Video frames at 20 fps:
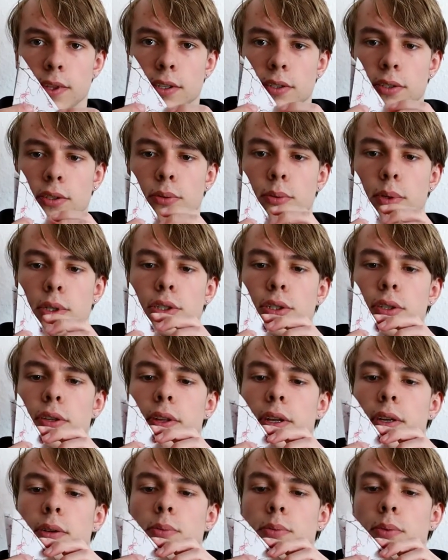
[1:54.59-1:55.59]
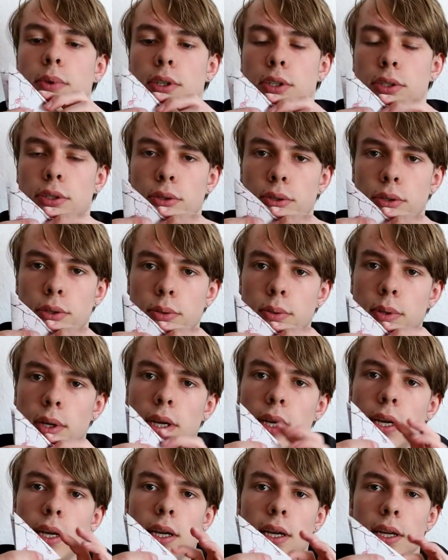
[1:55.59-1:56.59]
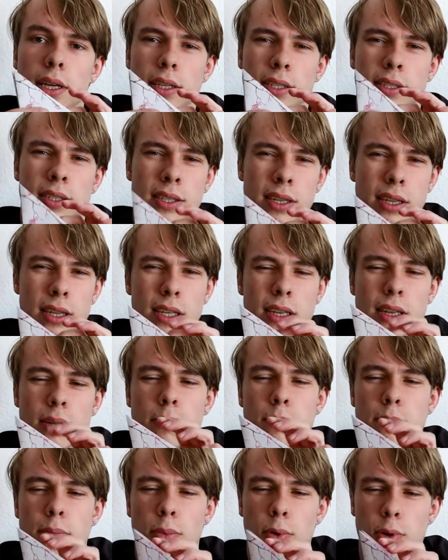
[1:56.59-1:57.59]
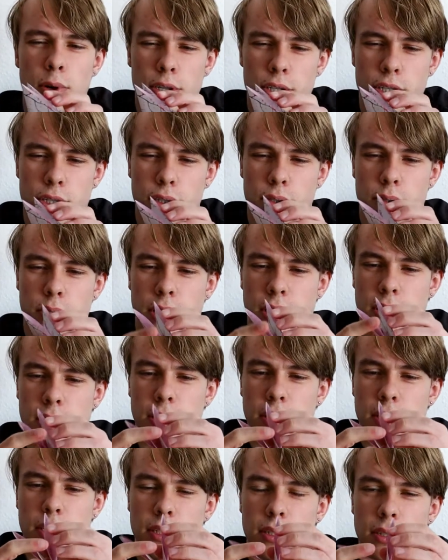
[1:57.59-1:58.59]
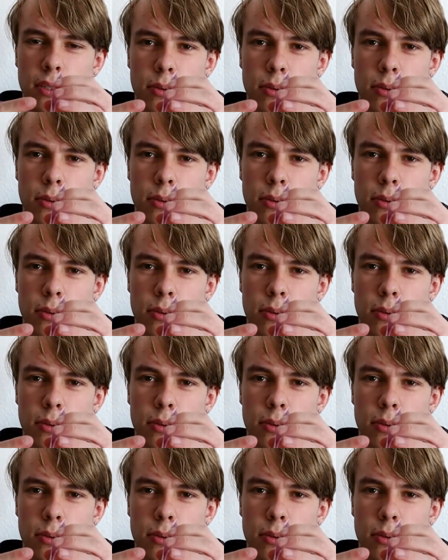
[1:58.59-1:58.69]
So what you then want to do is a little more tricky.